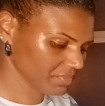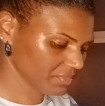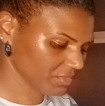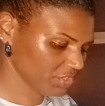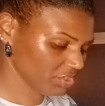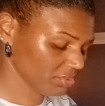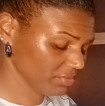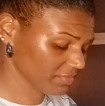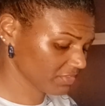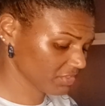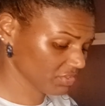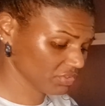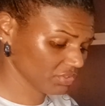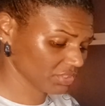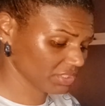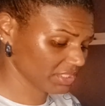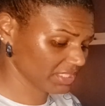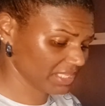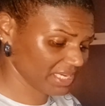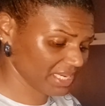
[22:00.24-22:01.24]
Two of
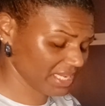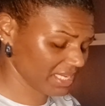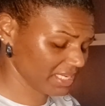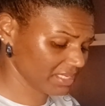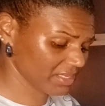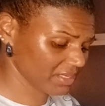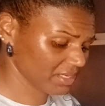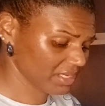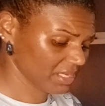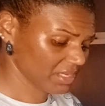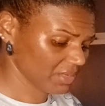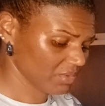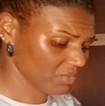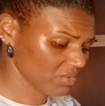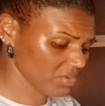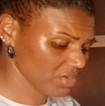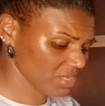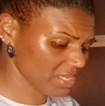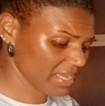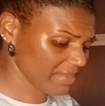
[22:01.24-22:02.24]
Swords, and they,
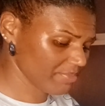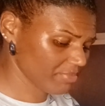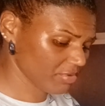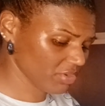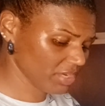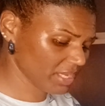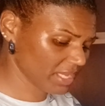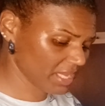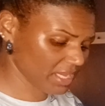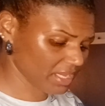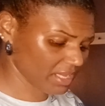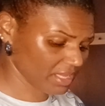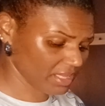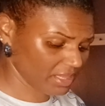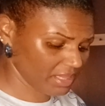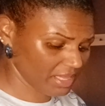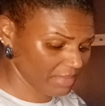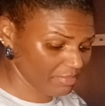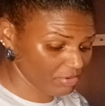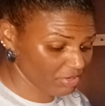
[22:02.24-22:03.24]
what are they blocking?
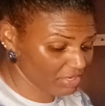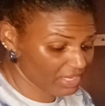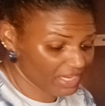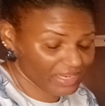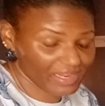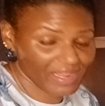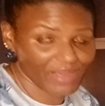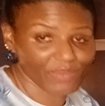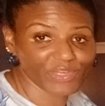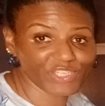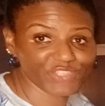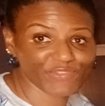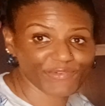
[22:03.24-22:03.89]
They're blocking their wish